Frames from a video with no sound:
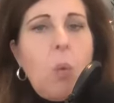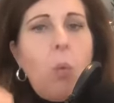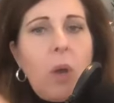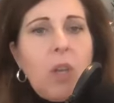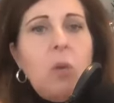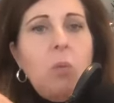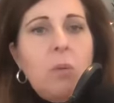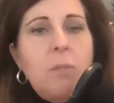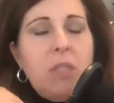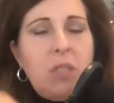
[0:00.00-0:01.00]
What you will
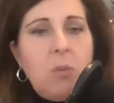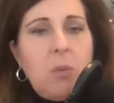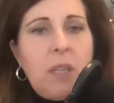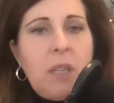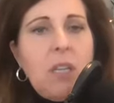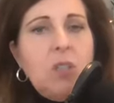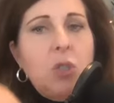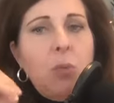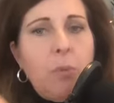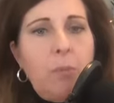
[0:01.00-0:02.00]
be doing is you will